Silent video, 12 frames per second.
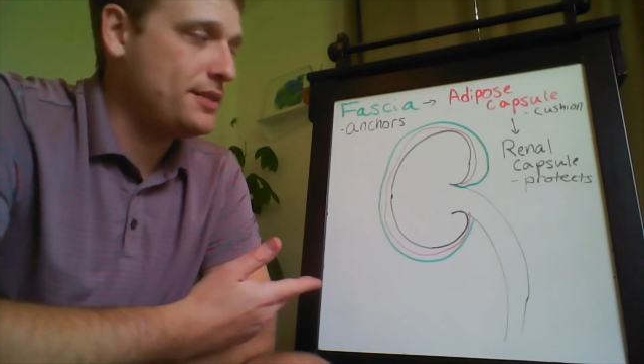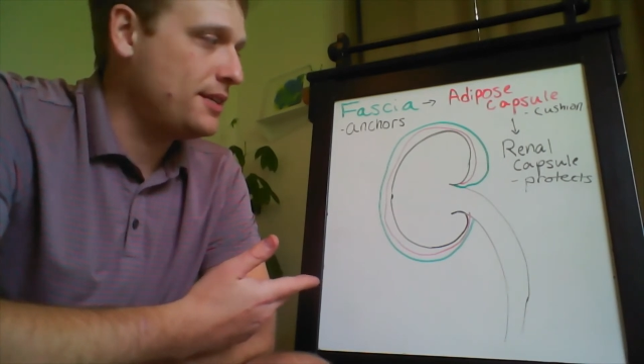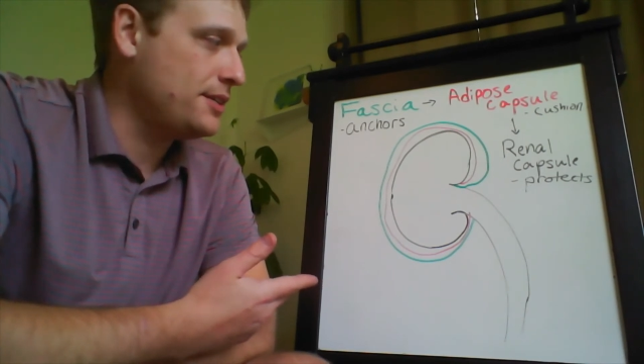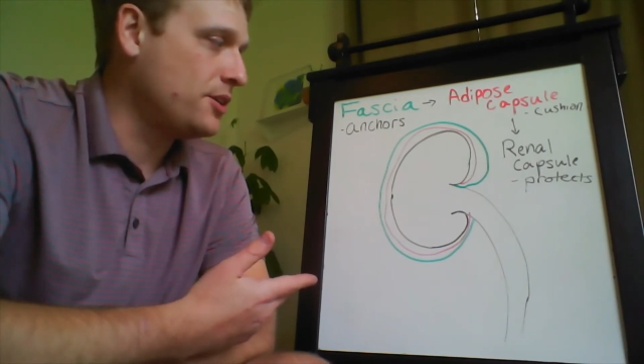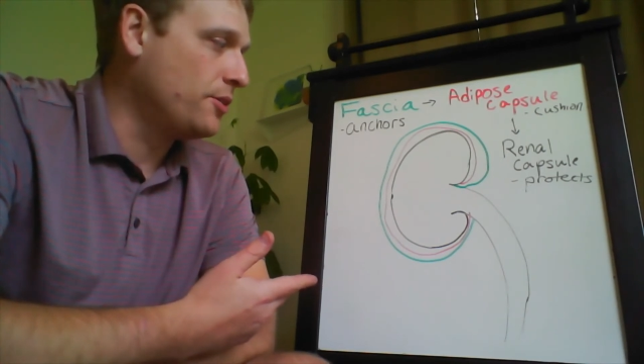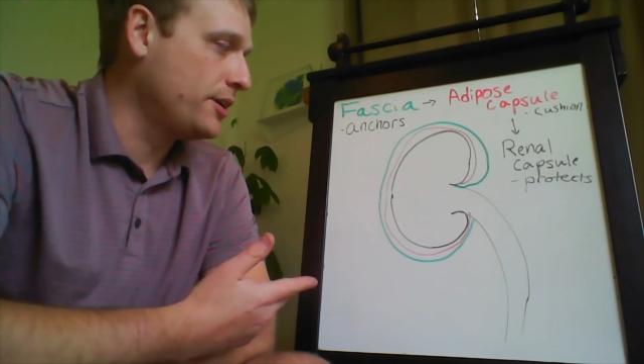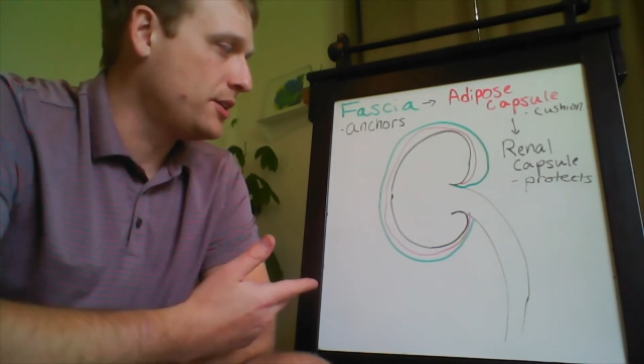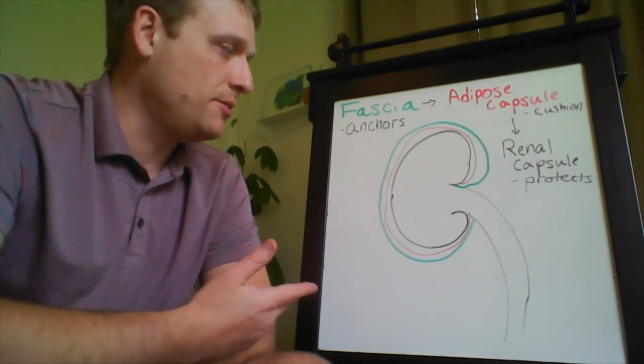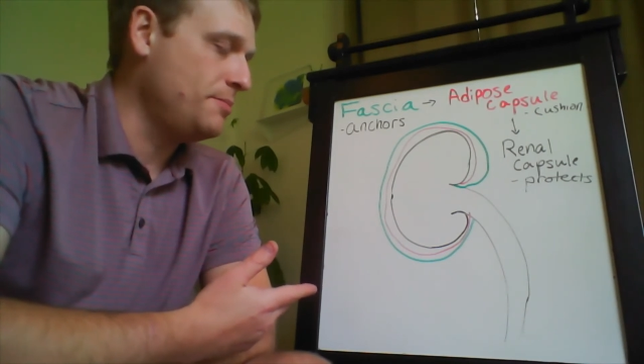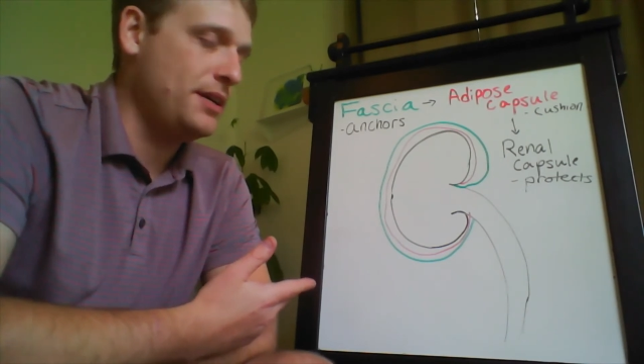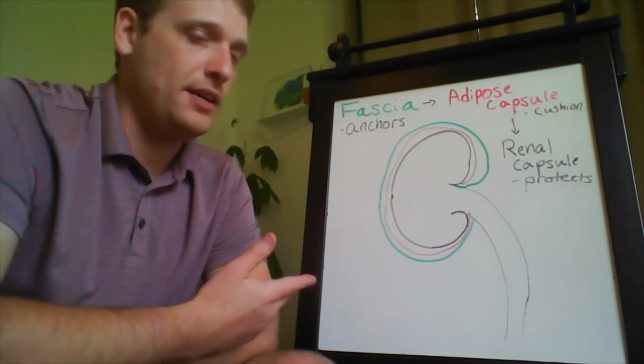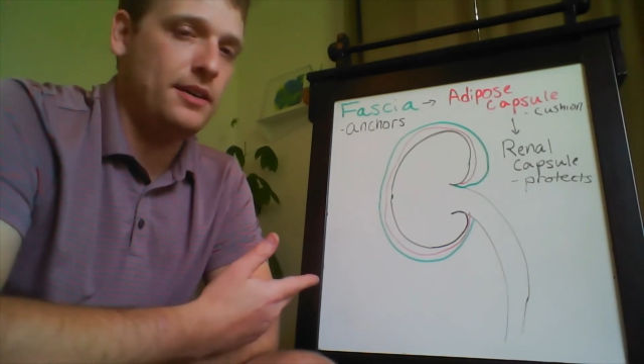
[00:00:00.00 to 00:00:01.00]
is going to
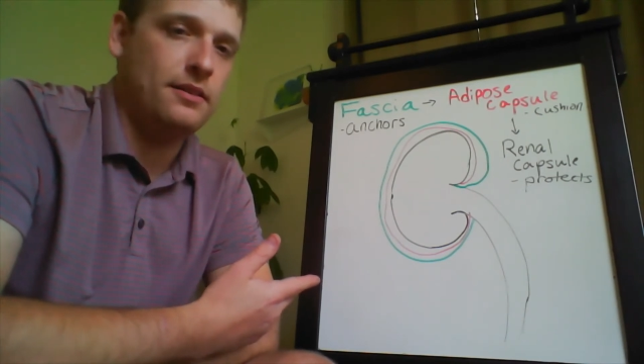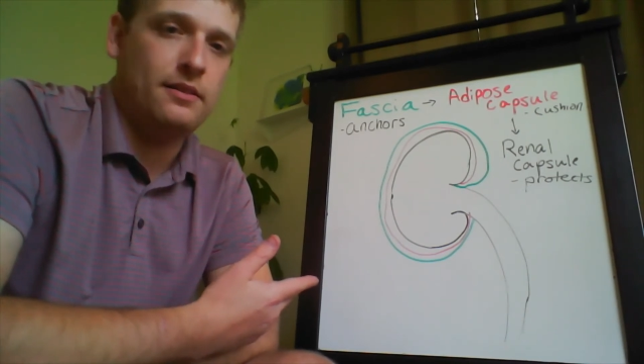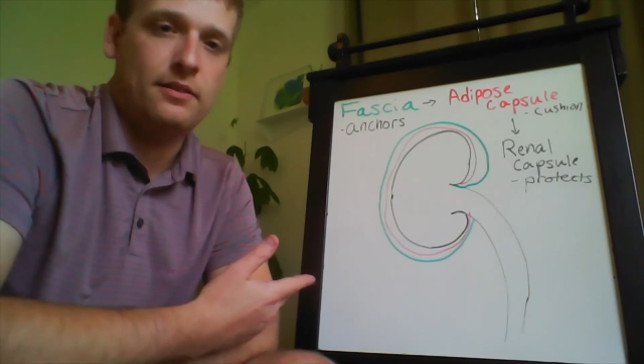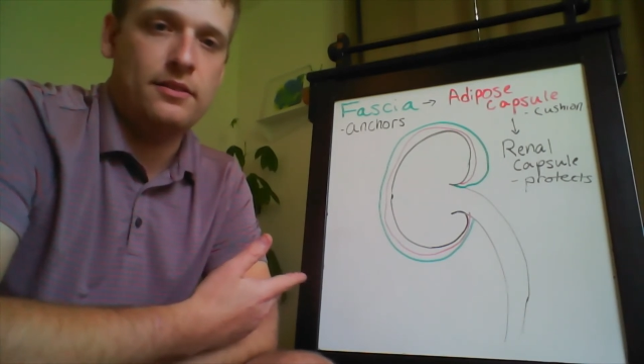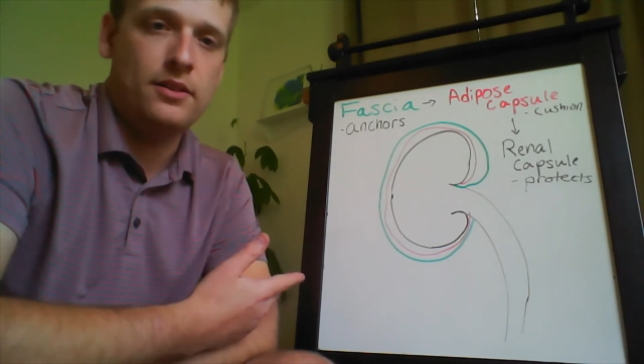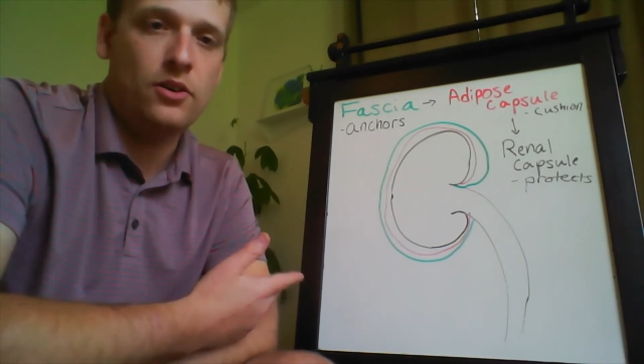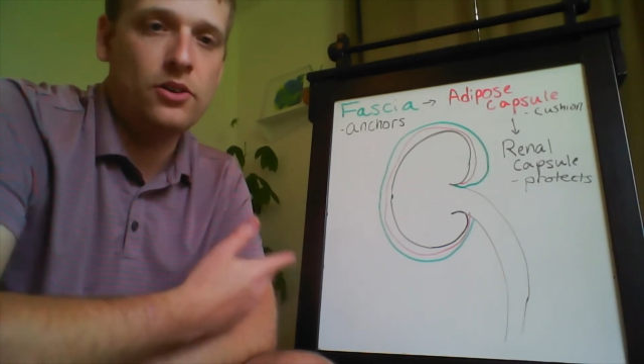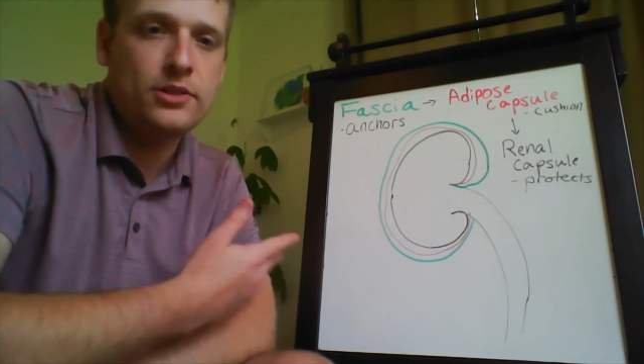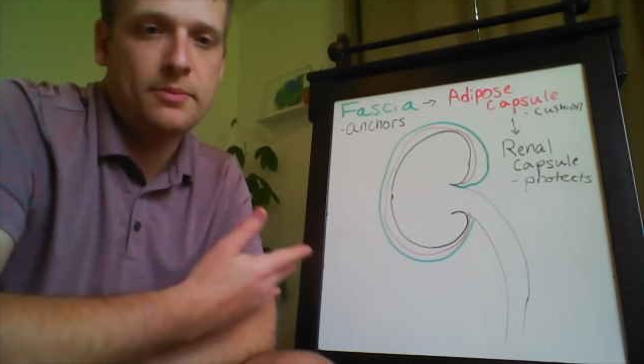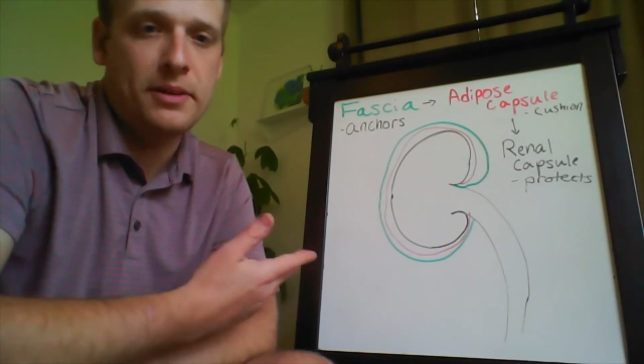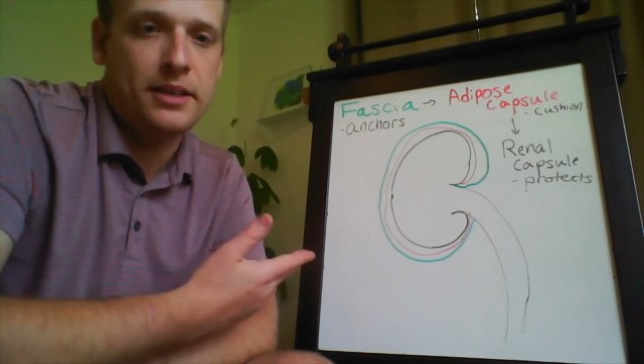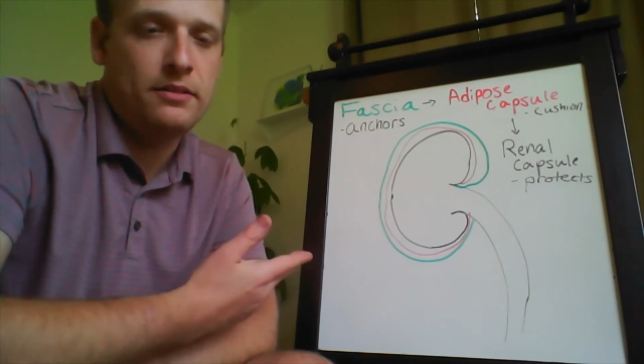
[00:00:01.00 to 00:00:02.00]
be the
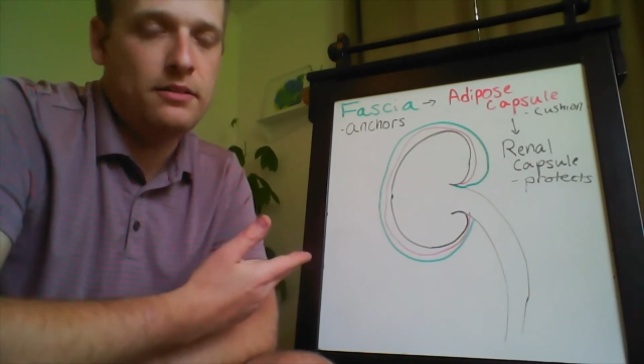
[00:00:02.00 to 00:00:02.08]
ultimate